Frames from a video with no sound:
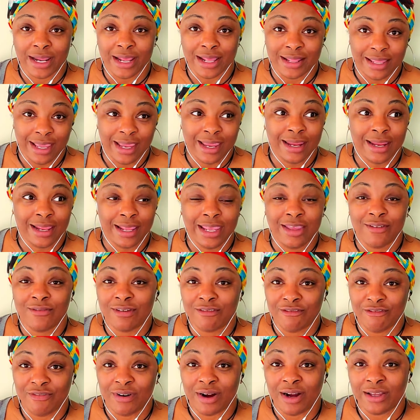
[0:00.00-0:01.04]
and then
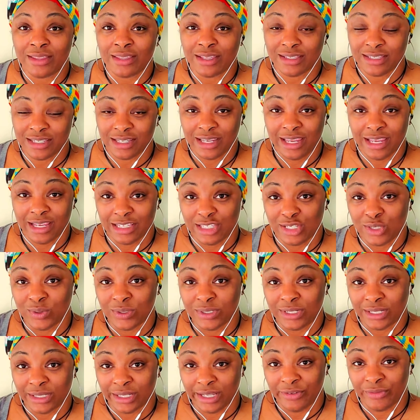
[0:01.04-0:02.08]
even farther to get to a
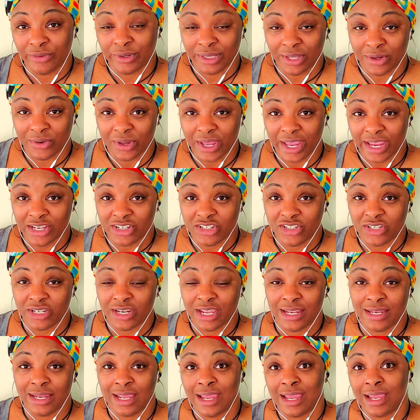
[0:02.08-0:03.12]
delivery location
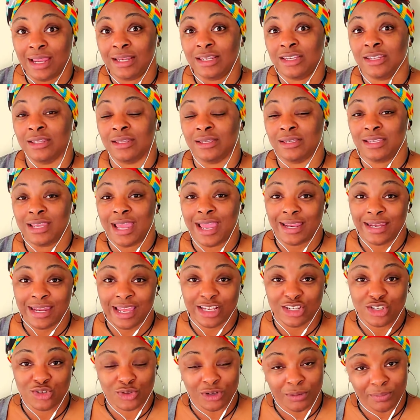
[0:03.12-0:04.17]
and then take
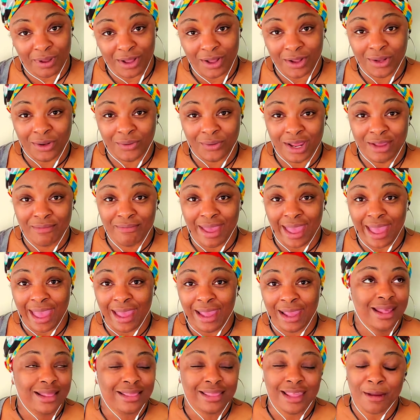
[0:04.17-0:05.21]
that trip all the way
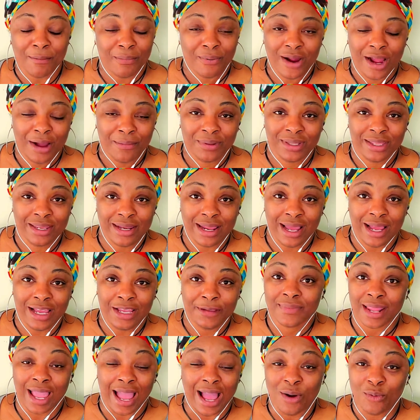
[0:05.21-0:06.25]
back, then probably not.
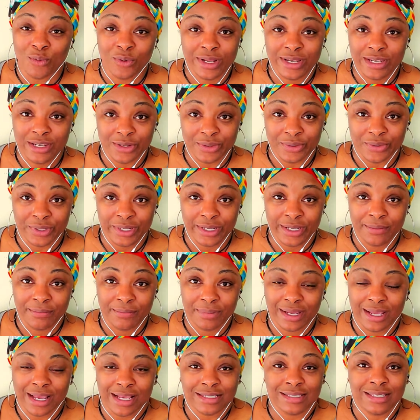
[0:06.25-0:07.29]
I wouldn't do it
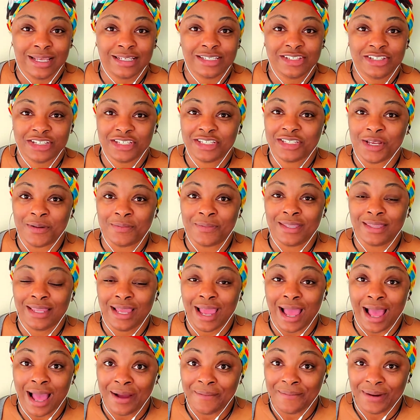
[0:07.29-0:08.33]
because that's just something
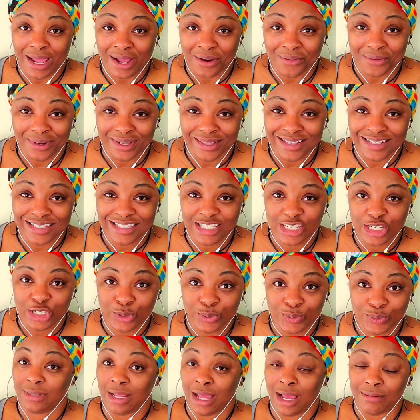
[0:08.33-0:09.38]
that I'm not willing to
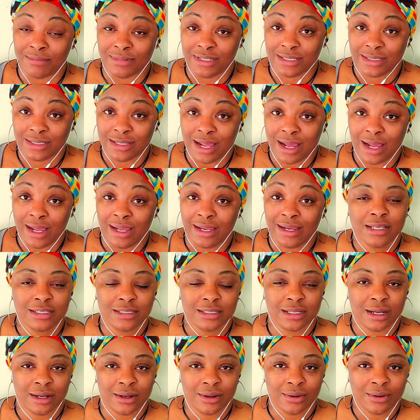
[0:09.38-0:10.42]
do. I'm just not.
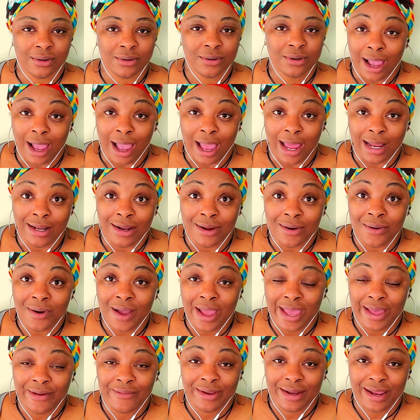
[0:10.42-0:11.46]
So I don't
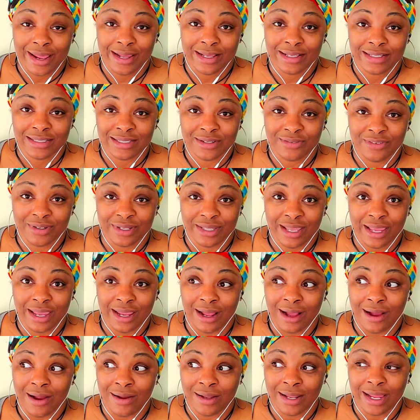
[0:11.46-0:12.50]
have an answer for
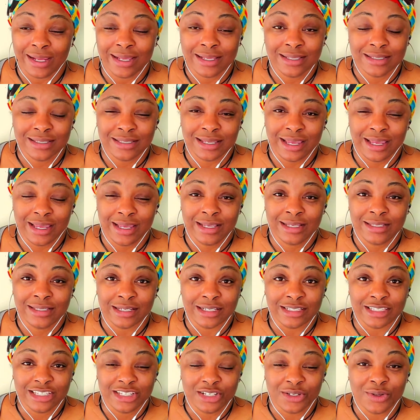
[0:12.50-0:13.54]
that. All I can say is
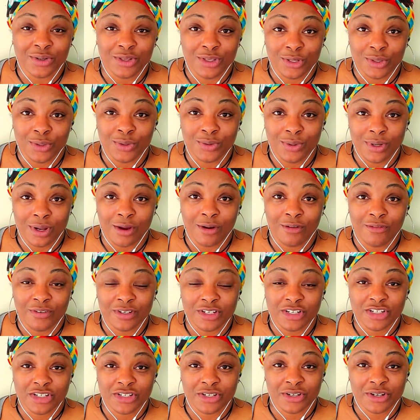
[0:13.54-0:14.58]
until you know for
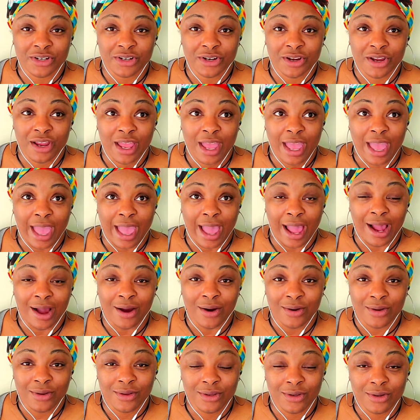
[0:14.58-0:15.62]
sure
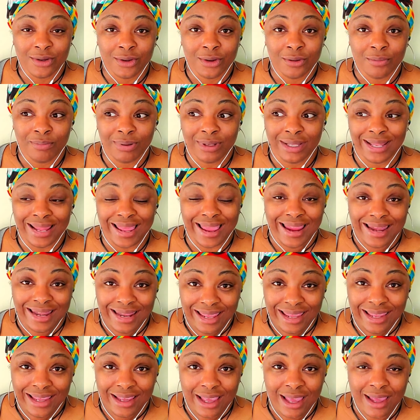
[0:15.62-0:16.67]
how you're
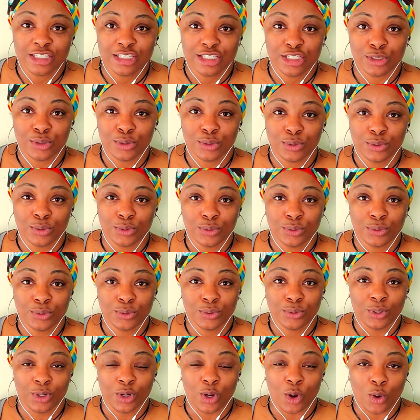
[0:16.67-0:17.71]
planning
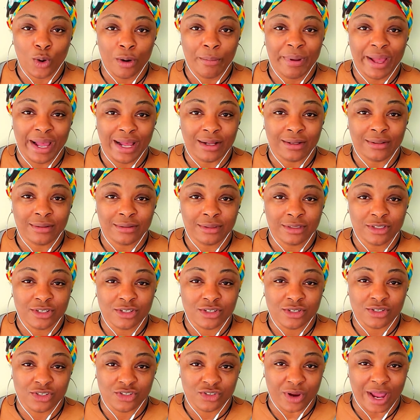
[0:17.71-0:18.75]
to go about
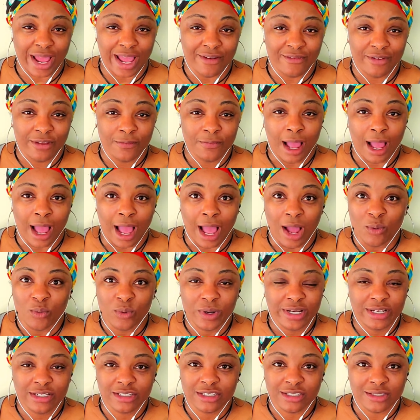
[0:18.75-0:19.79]
driving, I
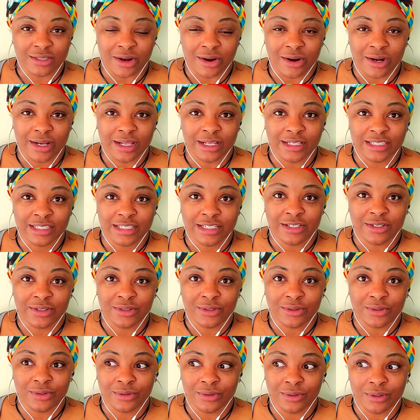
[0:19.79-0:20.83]
wouldn't start
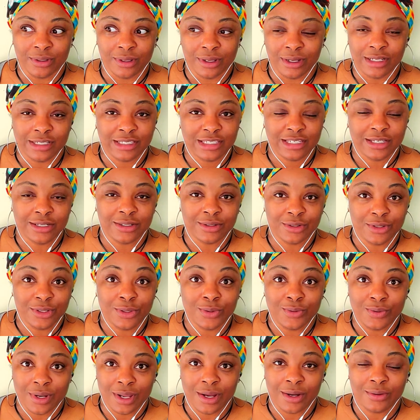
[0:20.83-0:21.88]
until
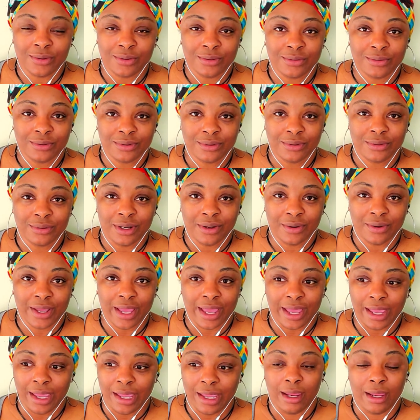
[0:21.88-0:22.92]
you know,
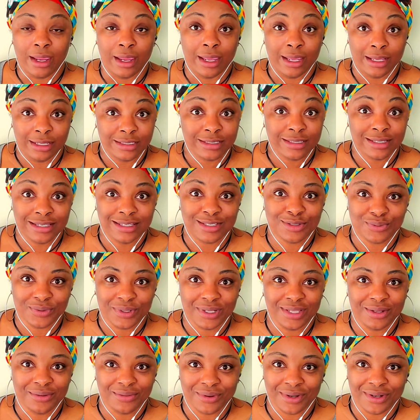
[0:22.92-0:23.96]
okay, is this
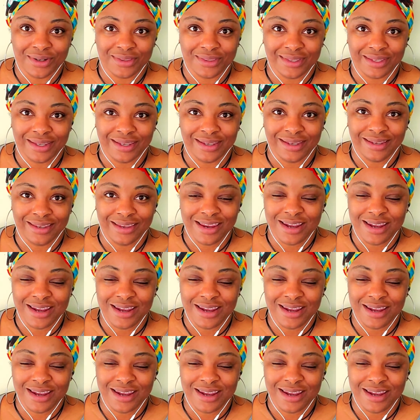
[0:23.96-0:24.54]
really worth it?